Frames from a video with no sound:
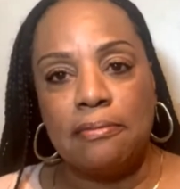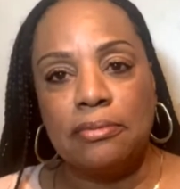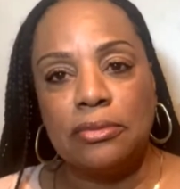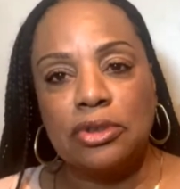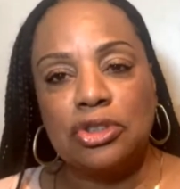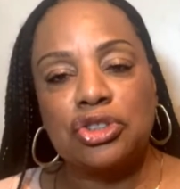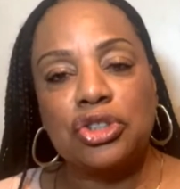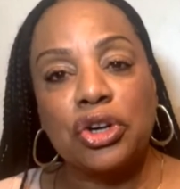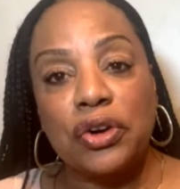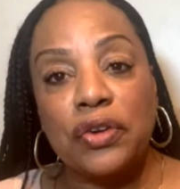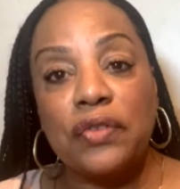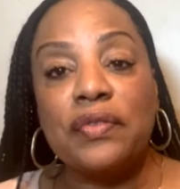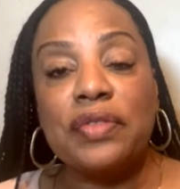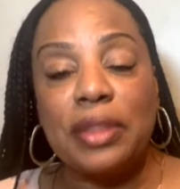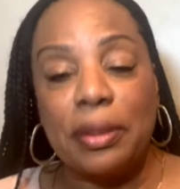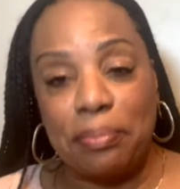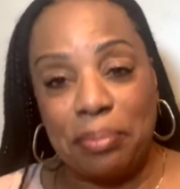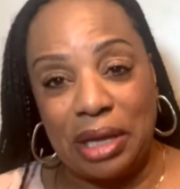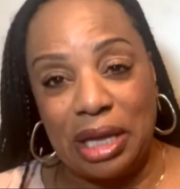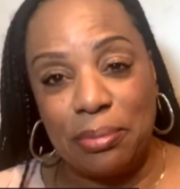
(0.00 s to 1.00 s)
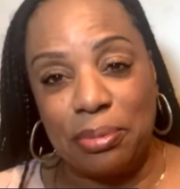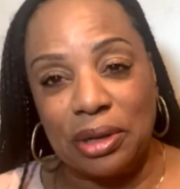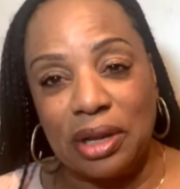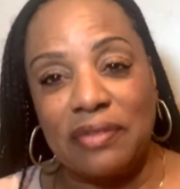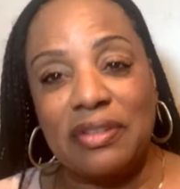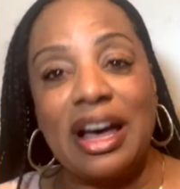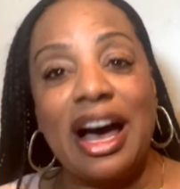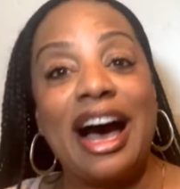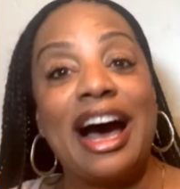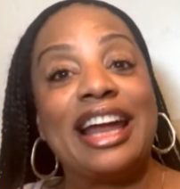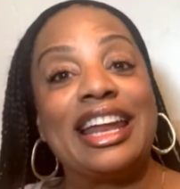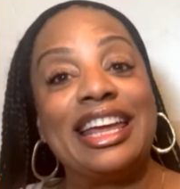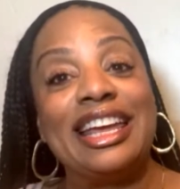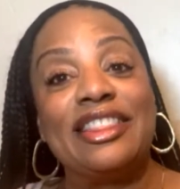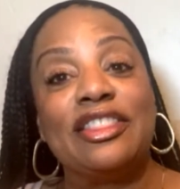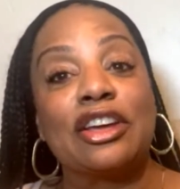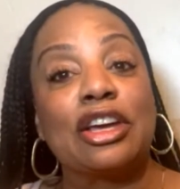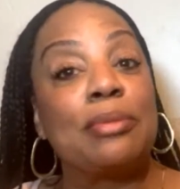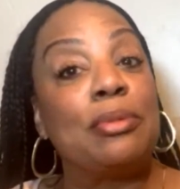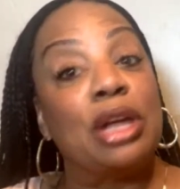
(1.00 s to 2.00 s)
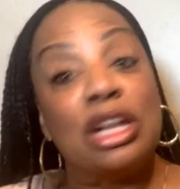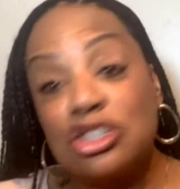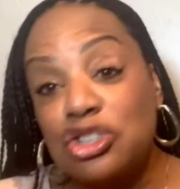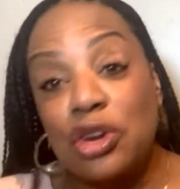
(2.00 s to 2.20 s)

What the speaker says: serve the people of God in the community,